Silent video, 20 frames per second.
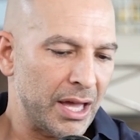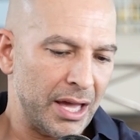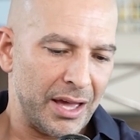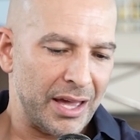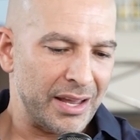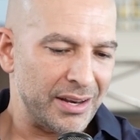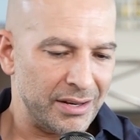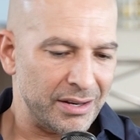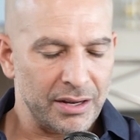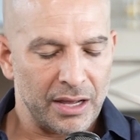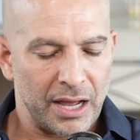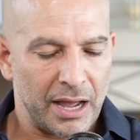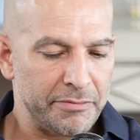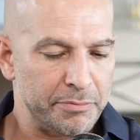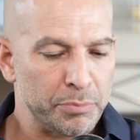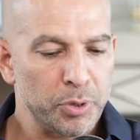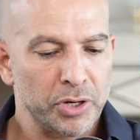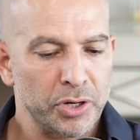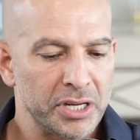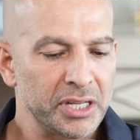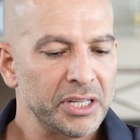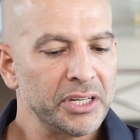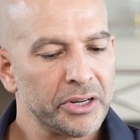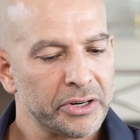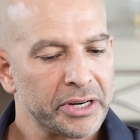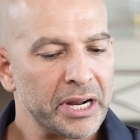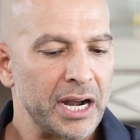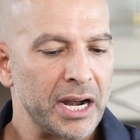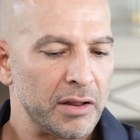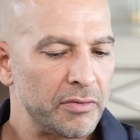and I've put in
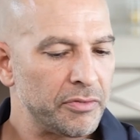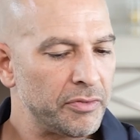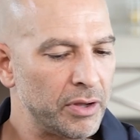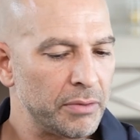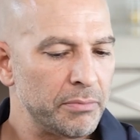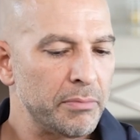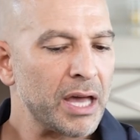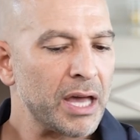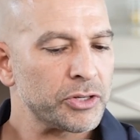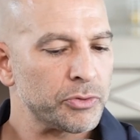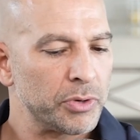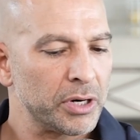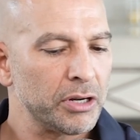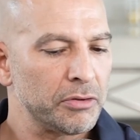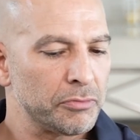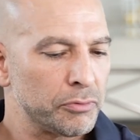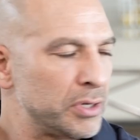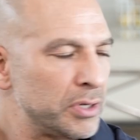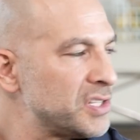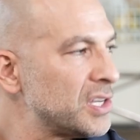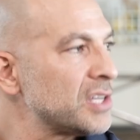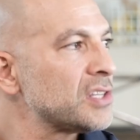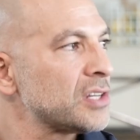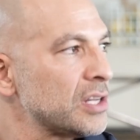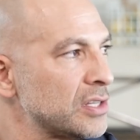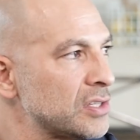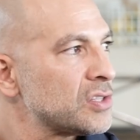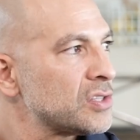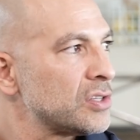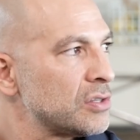here kind of a metric of
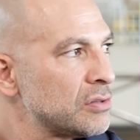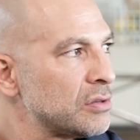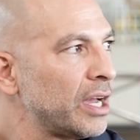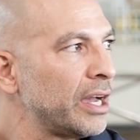resistance.